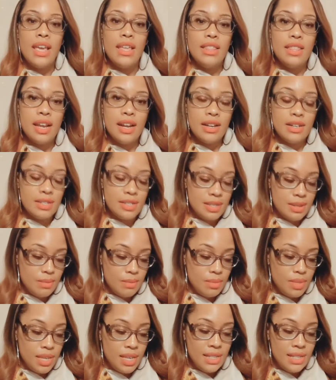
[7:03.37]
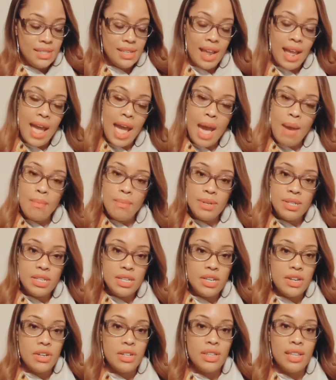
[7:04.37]
There are some things that happened
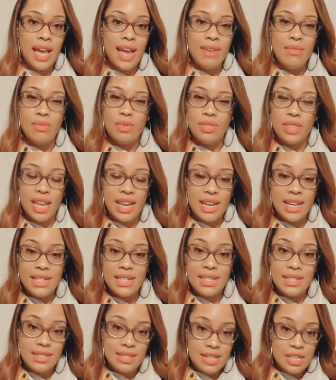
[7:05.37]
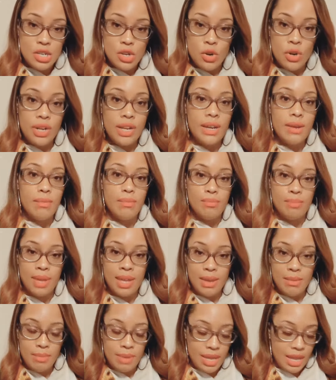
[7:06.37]
in your life where they didn't see your
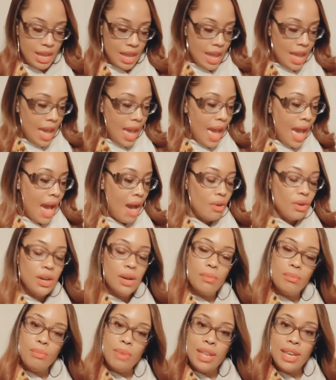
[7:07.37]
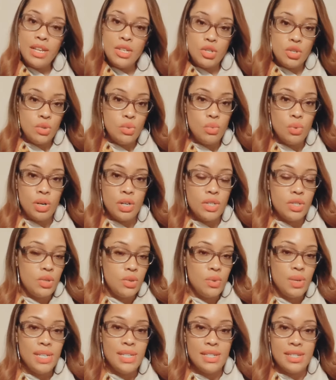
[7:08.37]
commitment and how committed you were
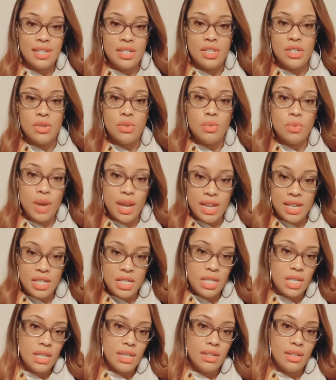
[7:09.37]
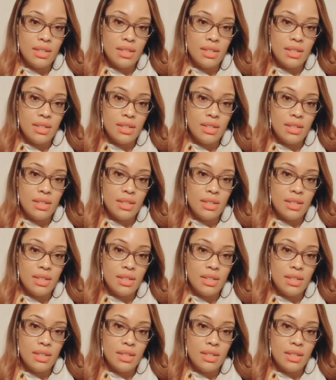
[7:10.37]
to a situation.